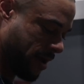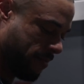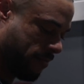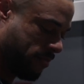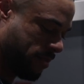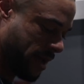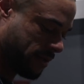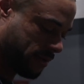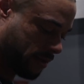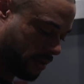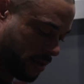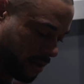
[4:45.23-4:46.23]
my
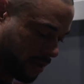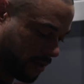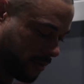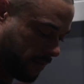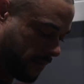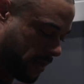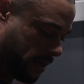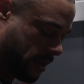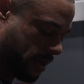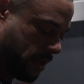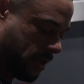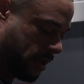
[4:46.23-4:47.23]
best look
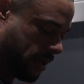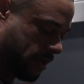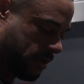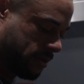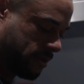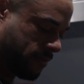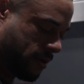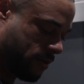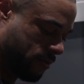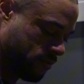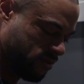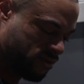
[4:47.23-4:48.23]
is
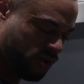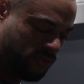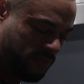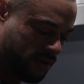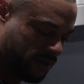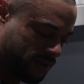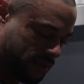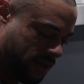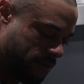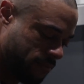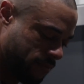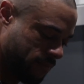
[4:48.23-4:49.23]
about two meals
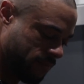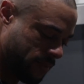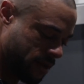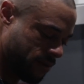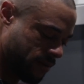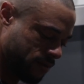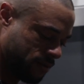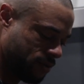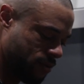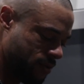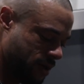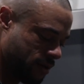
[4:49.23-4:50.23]
deep and about
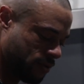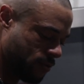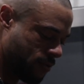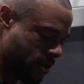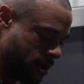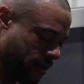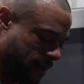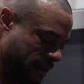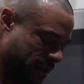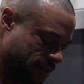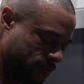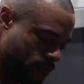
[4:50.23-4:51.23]
two liters of water in
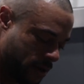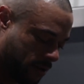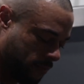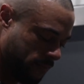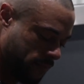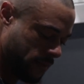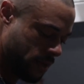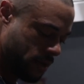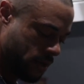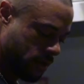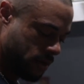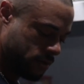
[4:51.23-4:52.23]
his
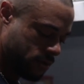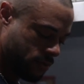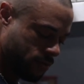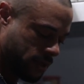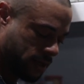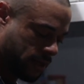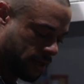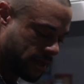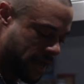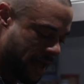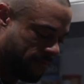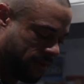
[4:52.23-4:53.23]
so with
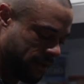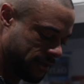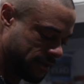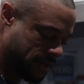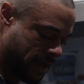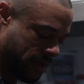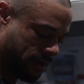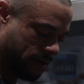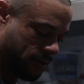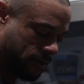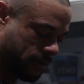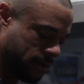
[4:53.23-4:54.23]
that being said,
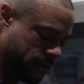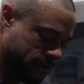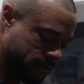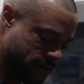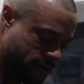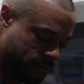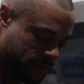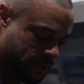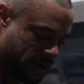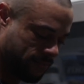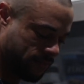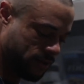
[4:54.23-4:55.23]
considering what
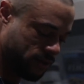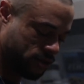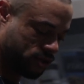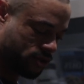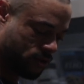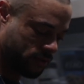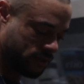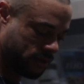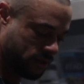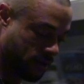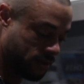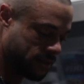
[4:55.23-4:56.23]
time the show
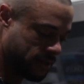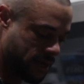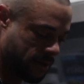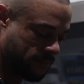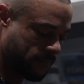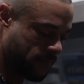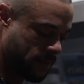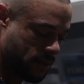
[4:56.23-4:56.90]
starts at,